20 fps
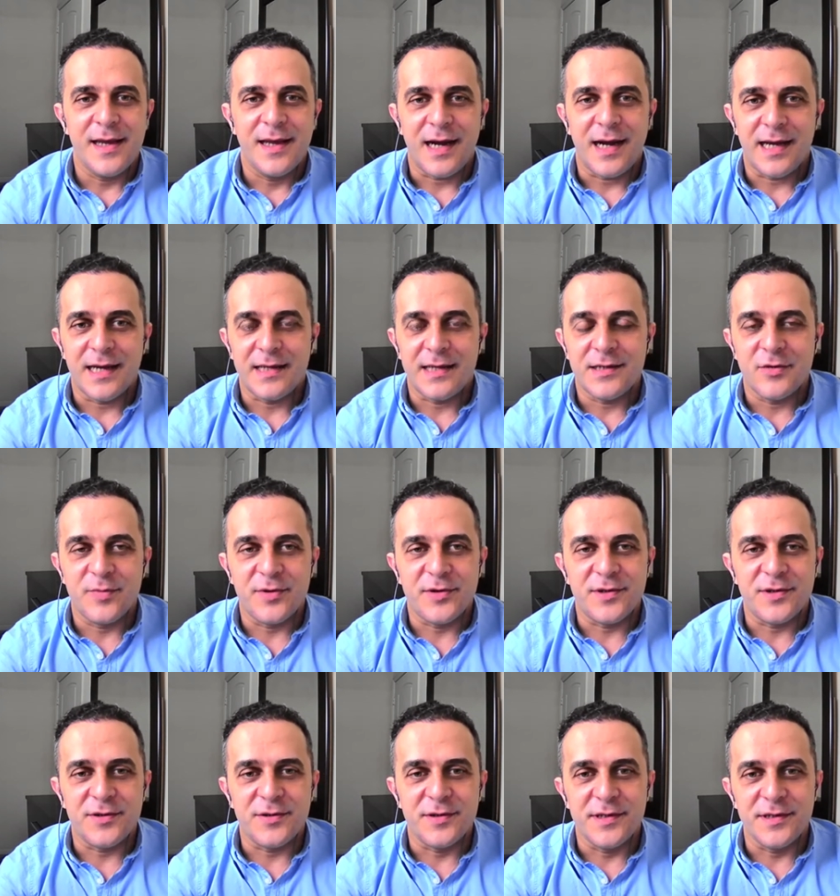I had the
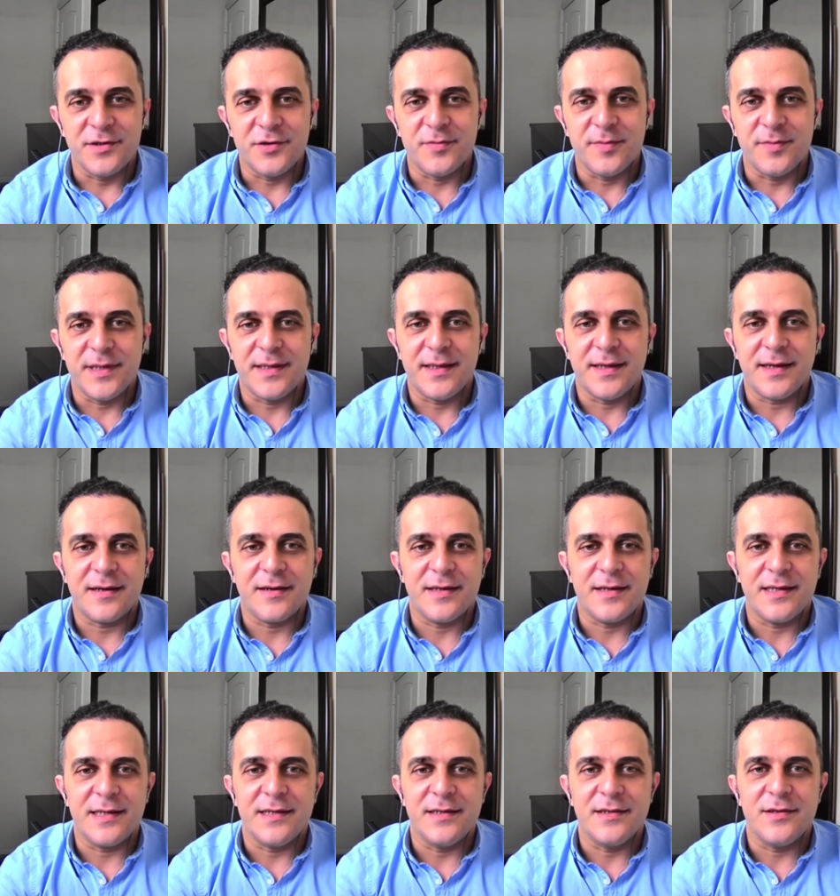opportunity to be there
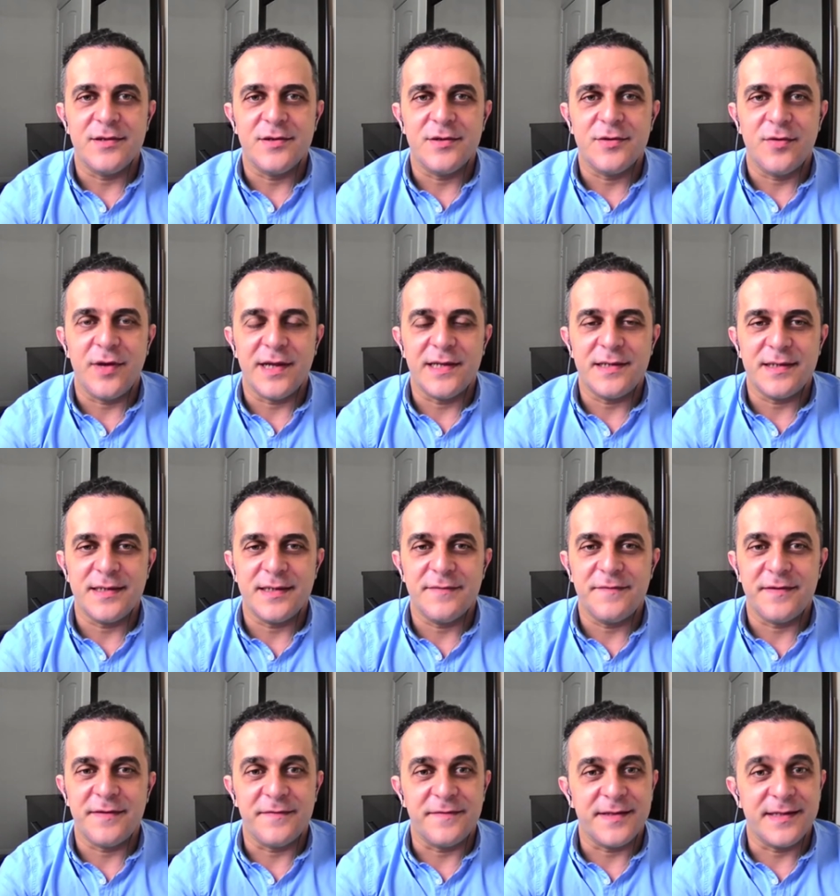in
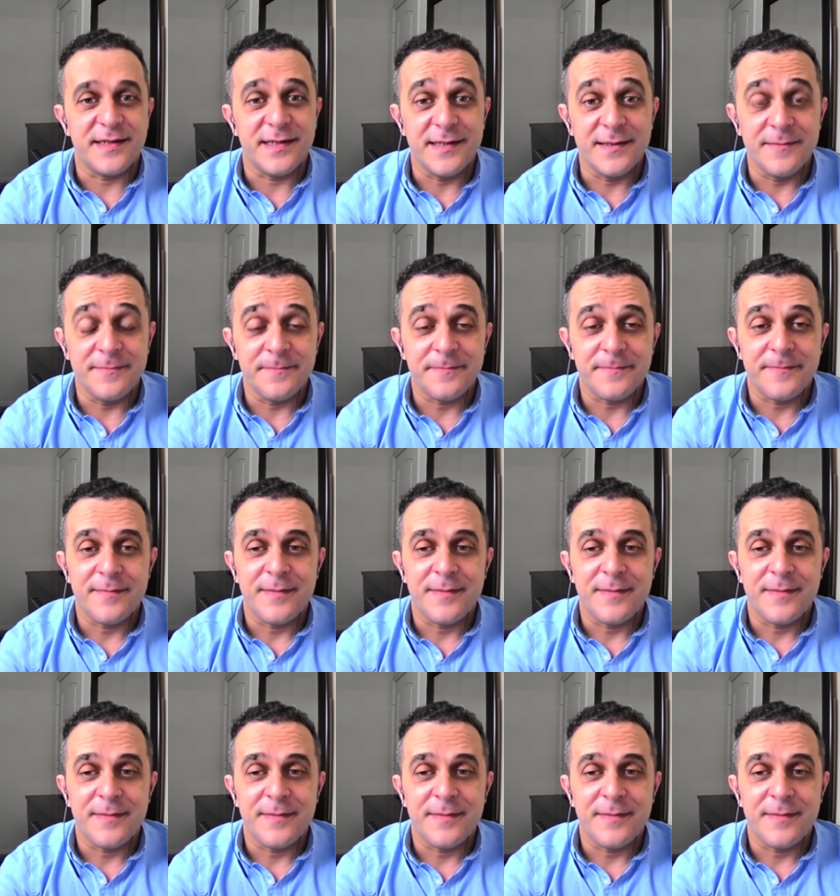2015,